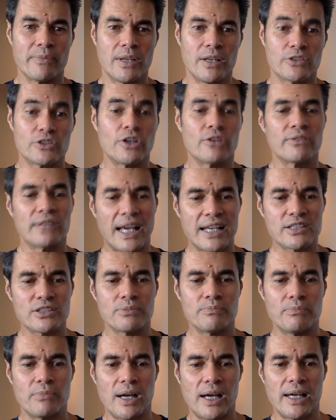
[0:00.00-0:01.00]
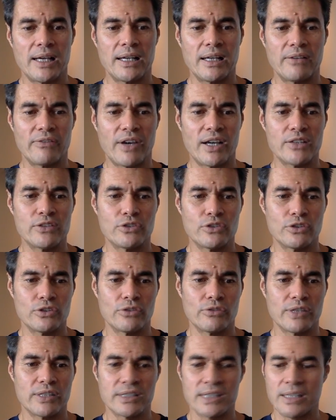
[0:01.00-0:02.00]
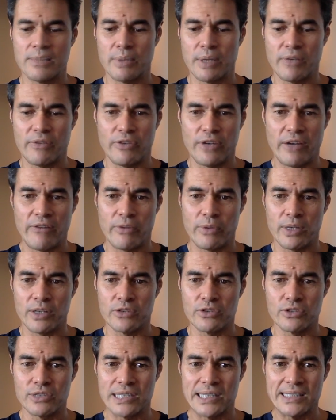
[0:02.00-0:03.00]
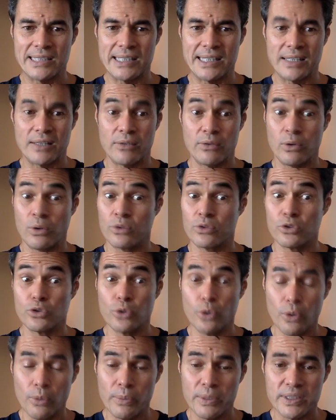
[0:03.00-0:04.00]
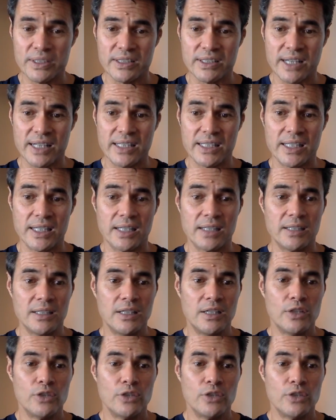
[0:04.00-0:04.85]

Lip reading: So that's my advice to you, Rensky, but for everyone else who's listening on your business idea,